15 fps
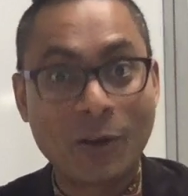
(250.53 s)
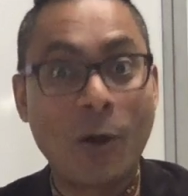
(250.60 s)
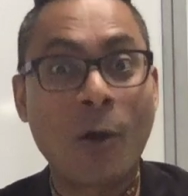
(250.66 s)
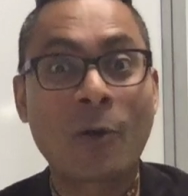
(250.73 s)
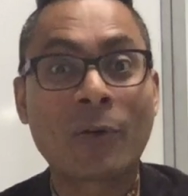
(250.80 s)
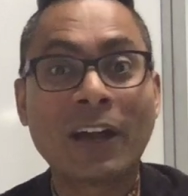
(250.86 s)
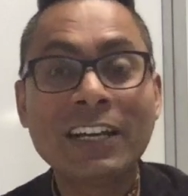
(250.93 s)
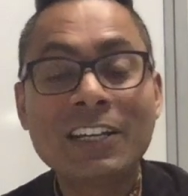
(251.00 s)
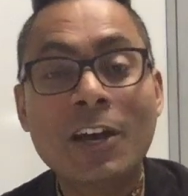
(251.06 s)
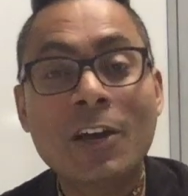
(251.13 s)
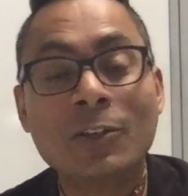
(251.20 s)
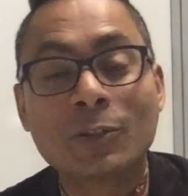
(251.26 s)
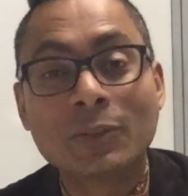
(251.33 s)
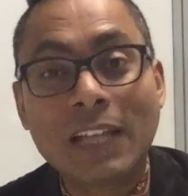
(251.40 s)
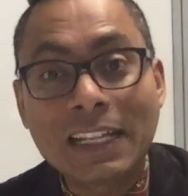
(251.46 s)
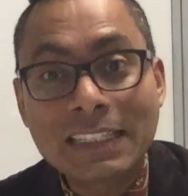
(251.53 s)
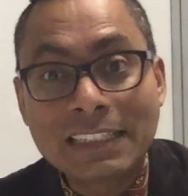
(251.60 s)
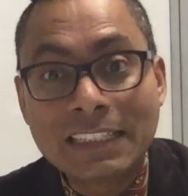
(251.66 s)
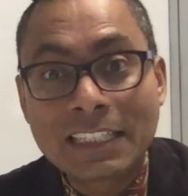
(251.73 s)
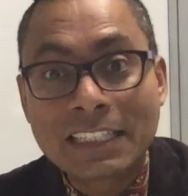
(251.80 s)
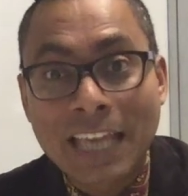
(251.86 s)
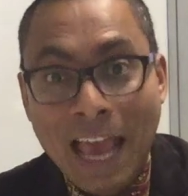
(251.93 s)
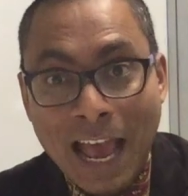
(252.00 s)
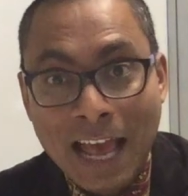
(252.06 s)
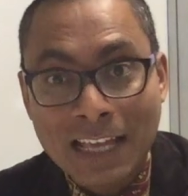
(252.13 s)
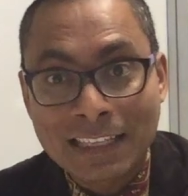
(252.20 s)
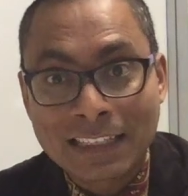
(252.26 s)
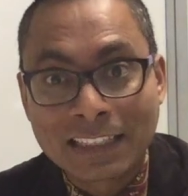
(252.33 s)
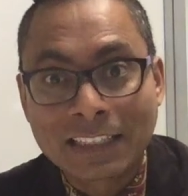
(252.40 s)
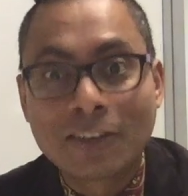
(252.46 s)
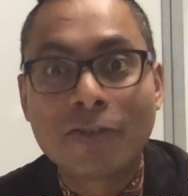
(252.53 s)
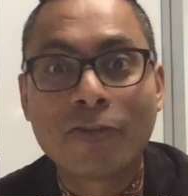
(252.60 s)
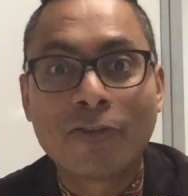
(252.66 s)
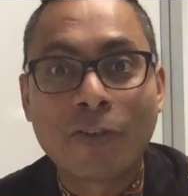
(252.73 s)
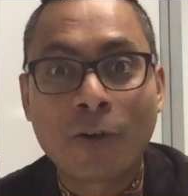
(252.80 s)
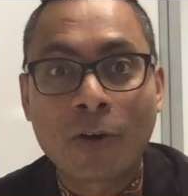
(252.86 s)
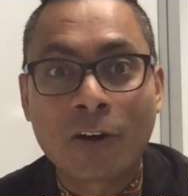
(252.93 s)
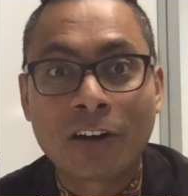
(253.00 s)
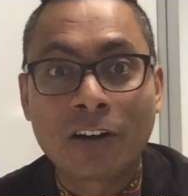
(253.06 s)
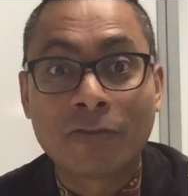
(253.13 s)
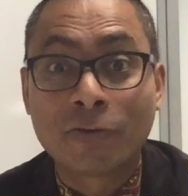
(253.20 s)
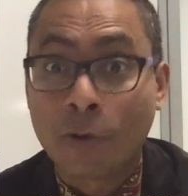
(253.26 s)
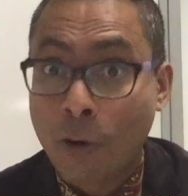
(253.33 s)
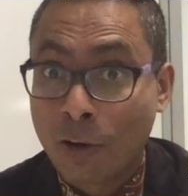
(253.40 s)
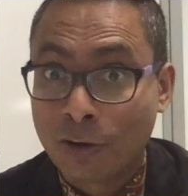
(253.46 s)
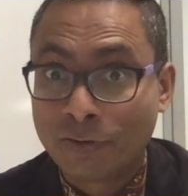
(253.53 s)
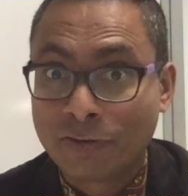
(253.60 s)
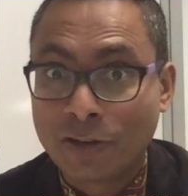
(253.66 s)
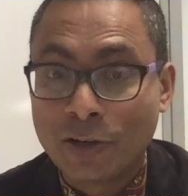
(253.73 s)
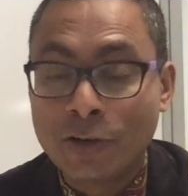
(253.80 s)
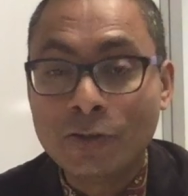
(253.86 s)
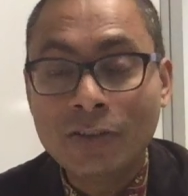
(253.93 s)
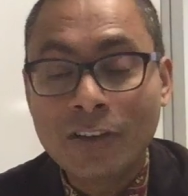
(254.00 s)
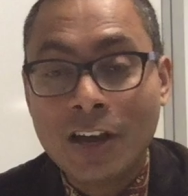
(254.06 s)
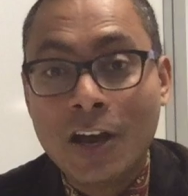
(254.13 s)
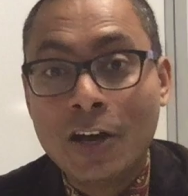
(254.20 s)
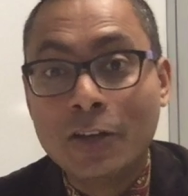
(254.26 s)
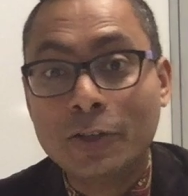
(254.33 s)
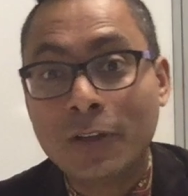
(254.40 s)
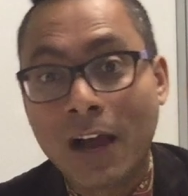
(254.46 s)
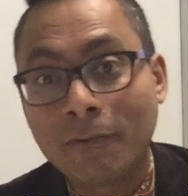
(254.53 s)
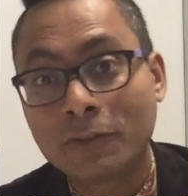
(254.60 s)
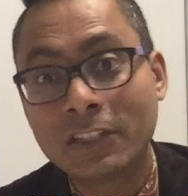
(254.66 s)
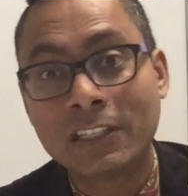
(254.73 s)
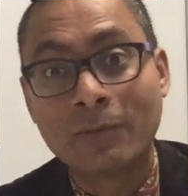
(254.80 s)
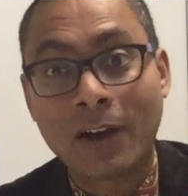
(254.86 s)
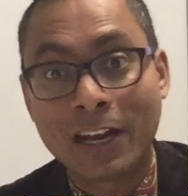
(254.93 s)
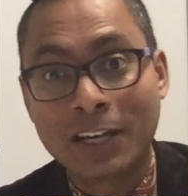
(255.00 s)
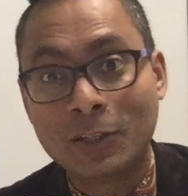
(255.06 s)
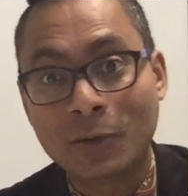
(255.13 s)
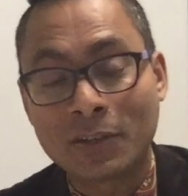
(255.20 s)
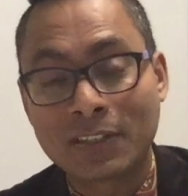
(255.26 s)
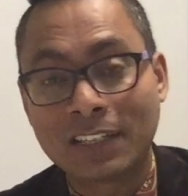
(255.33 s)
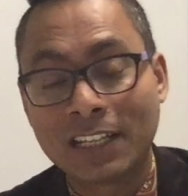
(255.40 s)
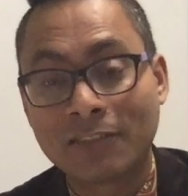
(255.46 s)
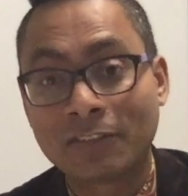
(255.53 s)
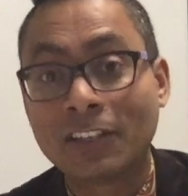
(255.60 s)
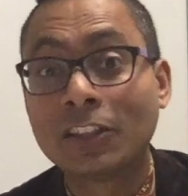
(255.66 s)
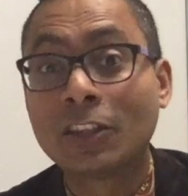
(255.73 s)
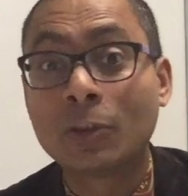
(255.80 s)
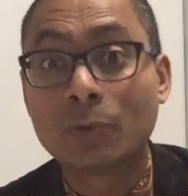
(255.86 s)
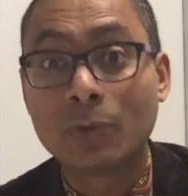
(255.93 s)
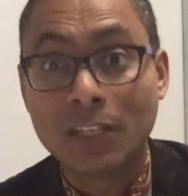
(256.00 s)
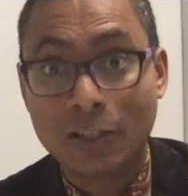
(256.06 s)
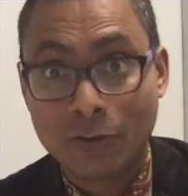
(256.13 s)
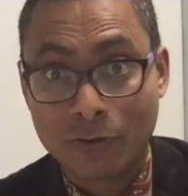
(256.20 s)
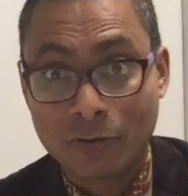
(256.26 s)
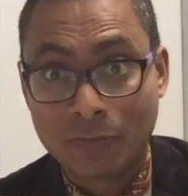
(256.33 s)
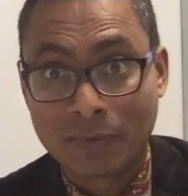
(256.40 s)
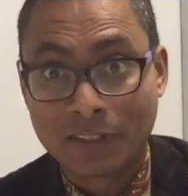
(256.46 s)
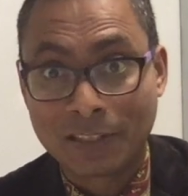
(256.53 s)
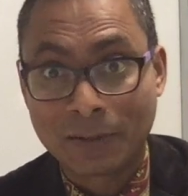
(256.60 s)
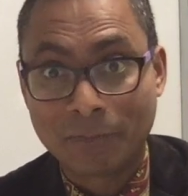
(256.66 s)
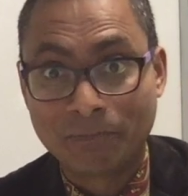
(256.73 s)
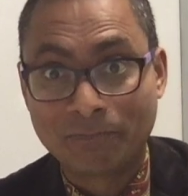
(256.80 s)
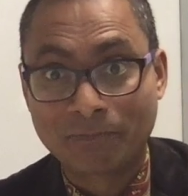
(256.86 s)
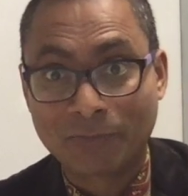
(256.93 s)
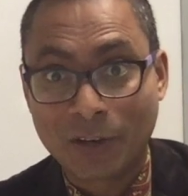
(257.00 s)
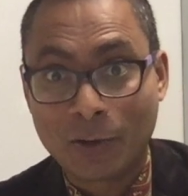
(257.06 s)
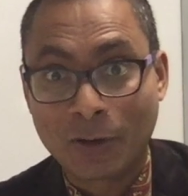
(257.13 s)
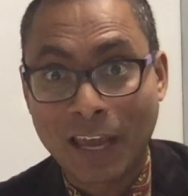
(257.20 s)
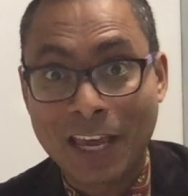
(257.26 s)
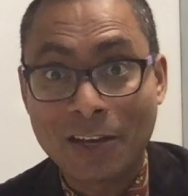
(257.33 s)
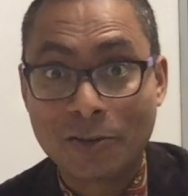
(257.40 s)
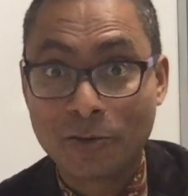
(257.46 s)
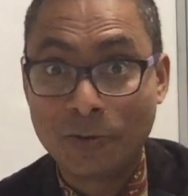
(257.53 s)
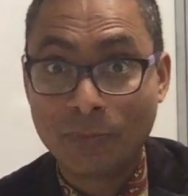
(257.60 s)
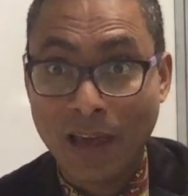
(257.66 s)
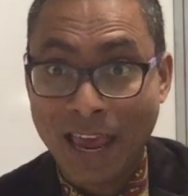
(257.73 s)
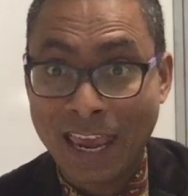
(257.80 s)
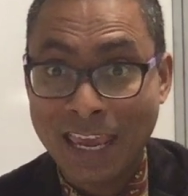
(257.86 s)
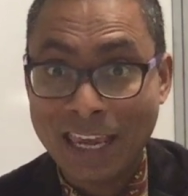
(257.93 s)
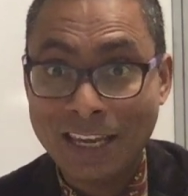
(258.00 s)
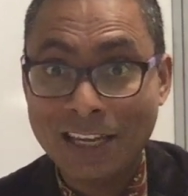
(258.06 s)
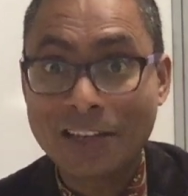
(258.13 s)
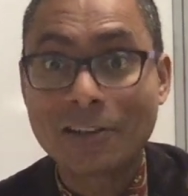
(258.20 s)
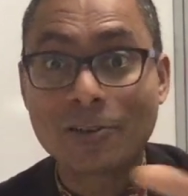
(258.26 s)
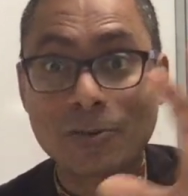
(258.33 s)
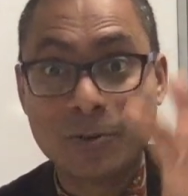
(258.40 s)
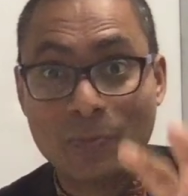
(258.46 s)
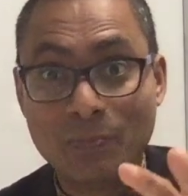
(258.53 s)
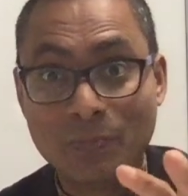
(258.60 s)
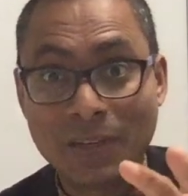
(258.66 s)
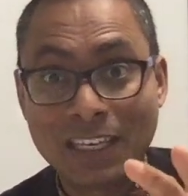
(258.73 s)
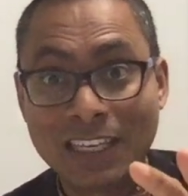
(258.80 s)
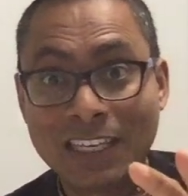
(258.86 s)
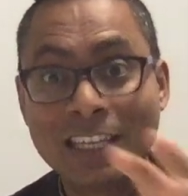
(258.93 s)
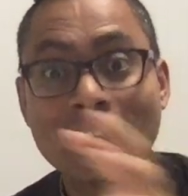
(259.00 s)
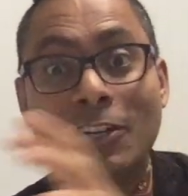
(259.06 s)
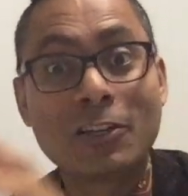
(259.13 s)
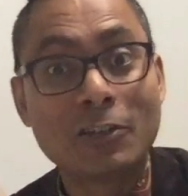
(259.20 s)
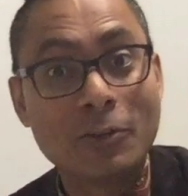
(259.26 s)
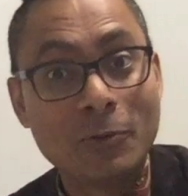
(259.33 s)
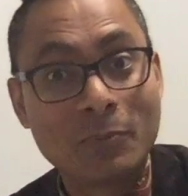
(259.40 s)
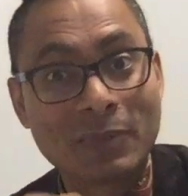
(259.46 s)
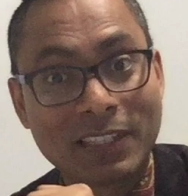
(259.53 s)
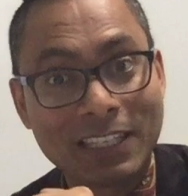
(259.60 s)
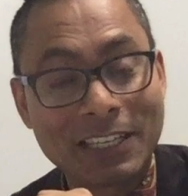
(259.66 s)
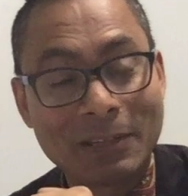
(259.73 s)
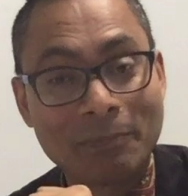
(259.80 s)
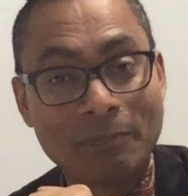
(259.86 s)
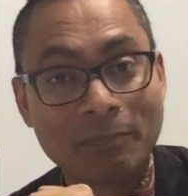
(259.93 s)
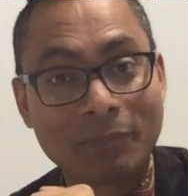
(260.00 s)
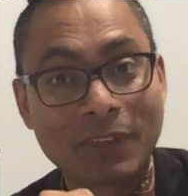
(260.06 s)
All right, so that's the task for all of you. You have to divide yourself in 3 groups. Okay, Group A, Group B, Group C.